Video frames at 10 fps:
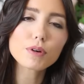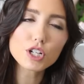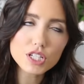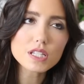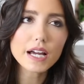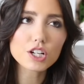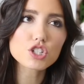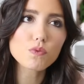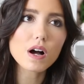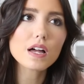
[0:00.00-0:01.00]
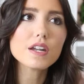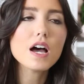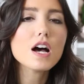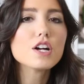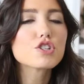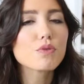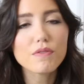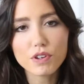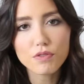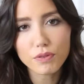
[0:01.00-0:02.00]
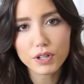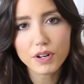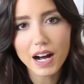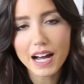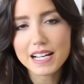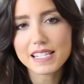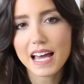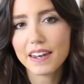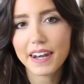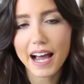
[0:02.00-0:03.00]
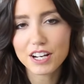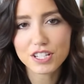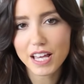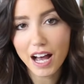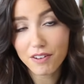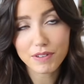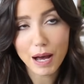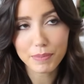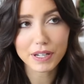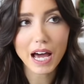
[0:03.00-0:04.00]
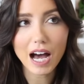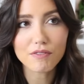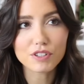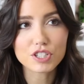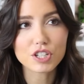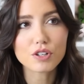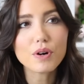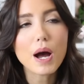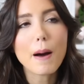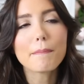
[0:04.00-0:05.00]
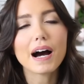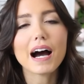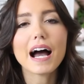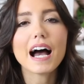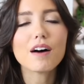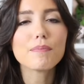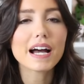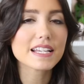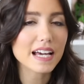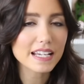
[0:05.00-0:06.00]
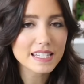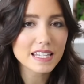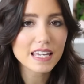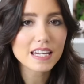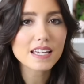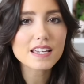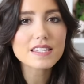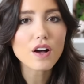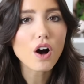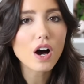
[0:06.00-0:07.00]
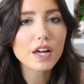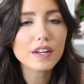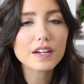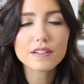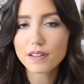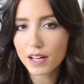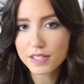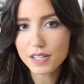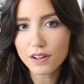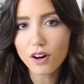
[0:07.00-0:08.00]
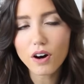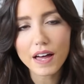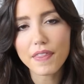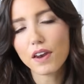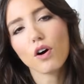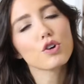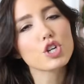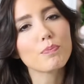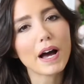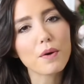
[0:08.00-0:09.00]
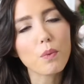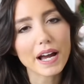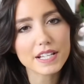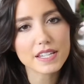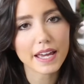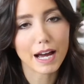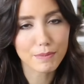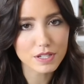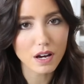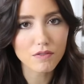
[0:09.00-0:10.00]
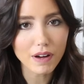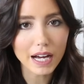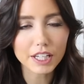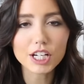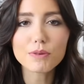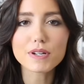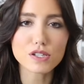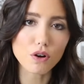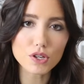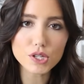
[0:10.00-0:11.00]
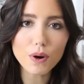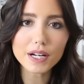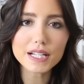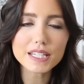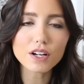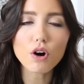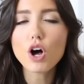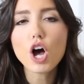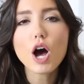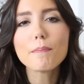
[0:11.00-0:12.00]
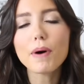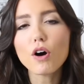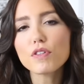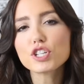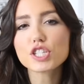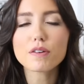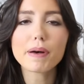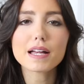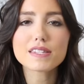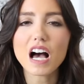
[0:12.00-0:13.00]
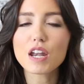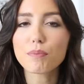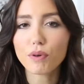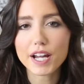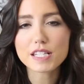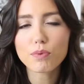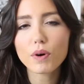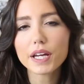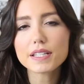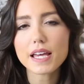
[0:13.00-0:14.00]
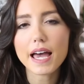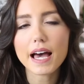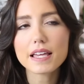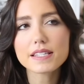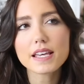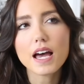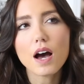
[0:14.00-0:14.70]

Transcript: purchased an extra one to review for you guys and I just have happen to have the two. But I have my Dyson is on a deal and then also my white Amazon vacuum is also on a deal. Both, it just depends on price point and